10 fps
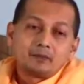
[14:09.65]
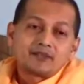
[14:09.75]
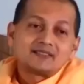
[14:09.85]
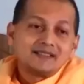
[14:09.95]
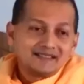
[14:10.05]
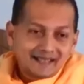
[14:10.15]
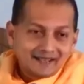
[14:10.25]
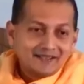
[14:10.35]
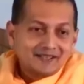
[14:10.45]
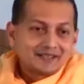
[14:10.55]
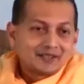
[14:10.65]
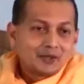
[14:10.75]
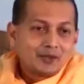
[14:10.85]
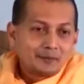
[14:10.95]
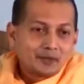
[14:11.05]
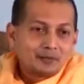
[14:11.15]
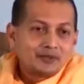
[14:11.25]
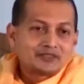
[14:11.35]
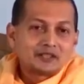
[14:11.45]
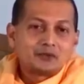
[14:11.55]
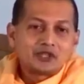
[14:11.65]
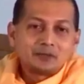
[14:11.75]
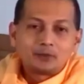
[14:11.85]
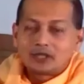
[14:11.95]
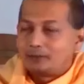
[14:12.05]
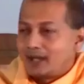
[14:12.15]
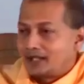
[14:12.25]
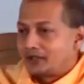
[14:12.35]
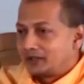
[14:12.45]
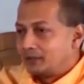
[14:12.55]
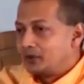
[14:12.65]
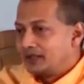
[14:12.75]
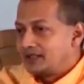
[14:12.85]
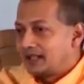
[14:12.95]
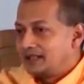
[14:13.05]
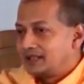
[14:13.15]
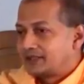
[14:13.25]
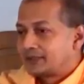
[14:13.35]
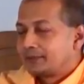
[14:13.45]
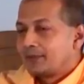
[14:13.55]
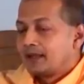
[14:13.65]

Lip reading: President Kennedy, who had promised that we shall put a man on the moon in 10 years,